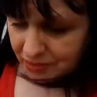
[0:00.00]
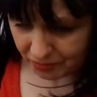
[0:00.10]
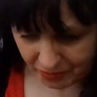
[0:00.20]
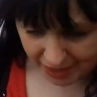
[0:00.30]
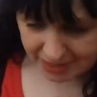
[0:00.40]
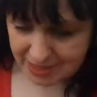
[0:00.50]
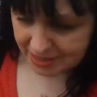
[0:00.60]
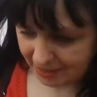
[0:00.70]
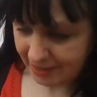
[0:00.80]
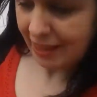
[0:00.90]
Right,
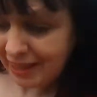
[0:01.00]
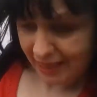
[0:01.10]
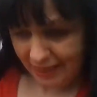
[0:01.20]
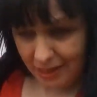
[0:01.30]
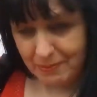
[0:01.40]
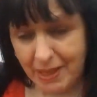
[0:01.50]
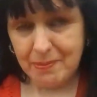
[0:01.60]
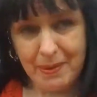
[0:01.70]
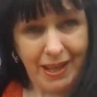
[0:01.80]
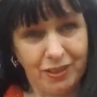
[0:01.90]
let me get
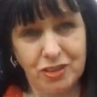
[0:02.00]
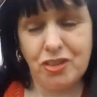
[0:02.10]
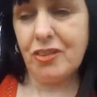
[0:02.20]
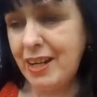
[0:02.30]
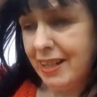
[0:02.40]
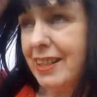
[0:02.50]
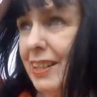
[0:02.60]
back on track.